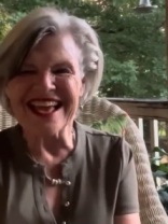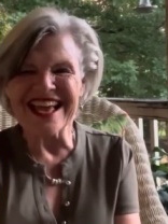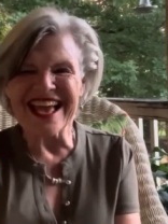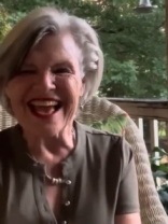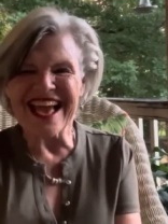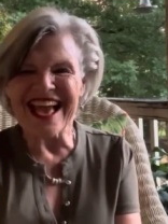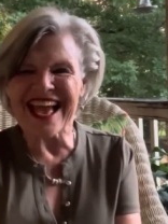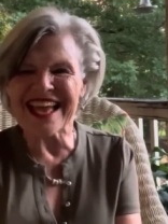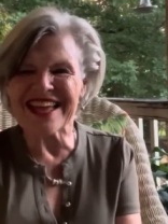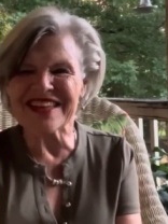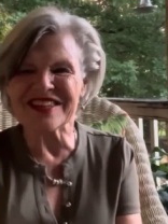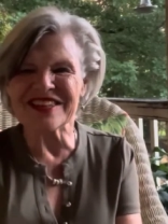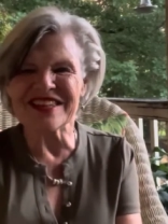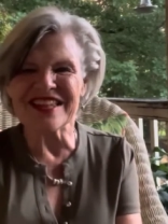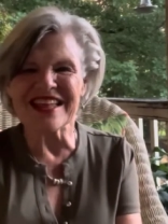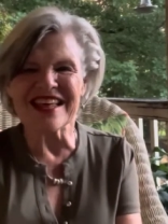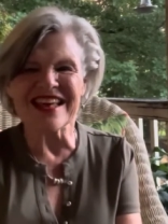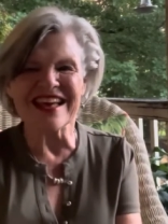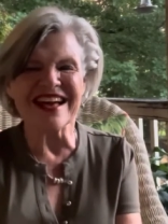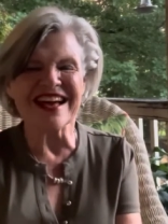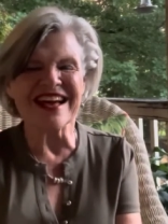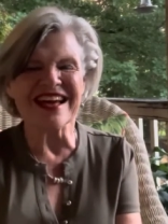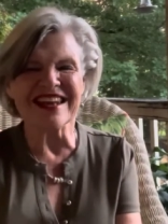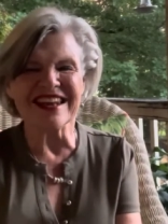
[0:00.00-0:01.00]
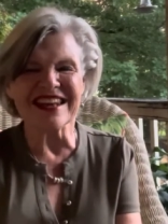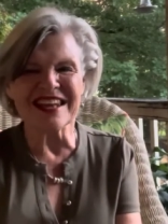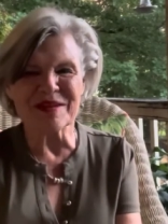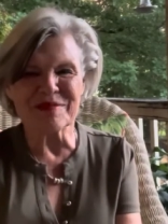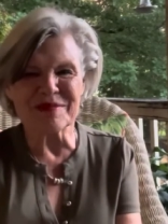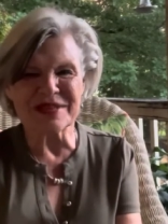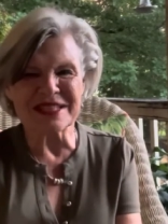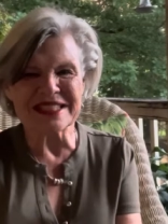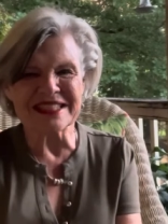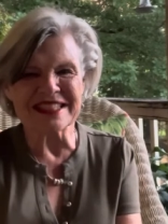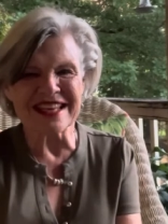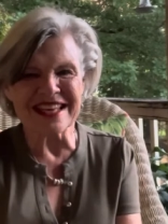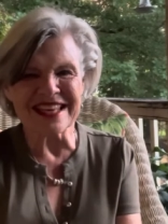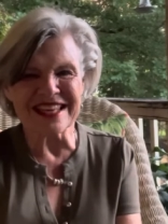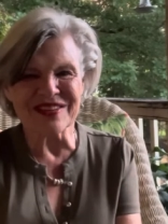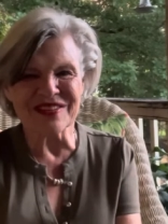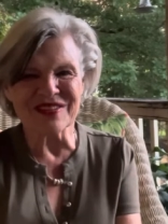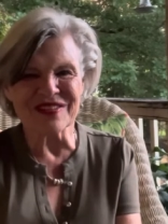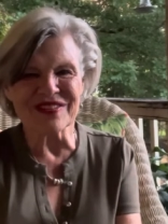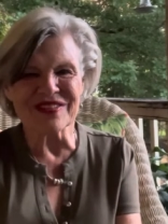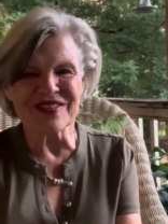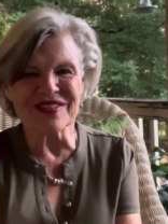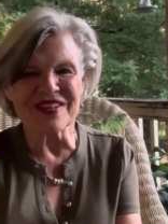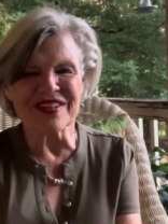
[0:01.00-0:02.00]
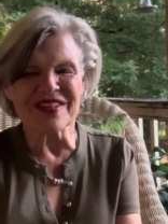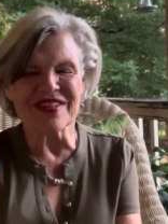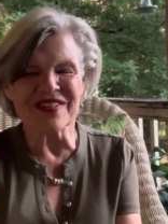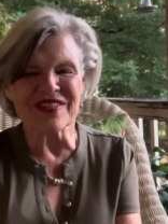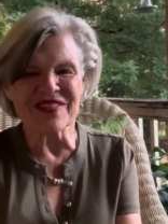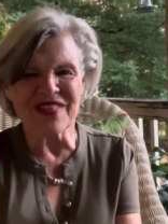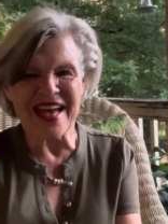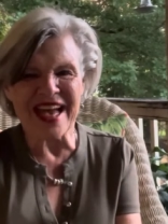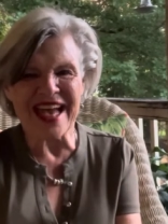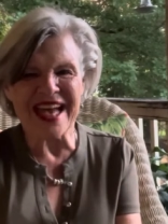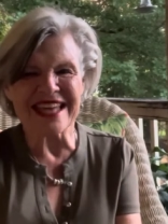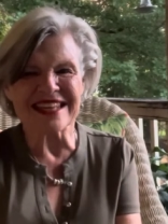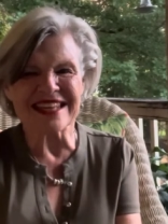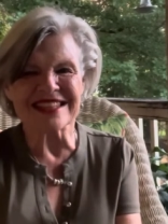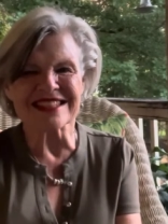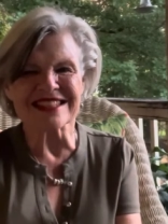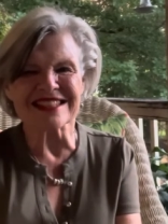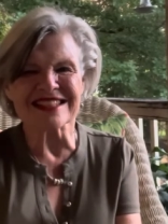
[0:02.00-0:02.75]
And let me tell you, that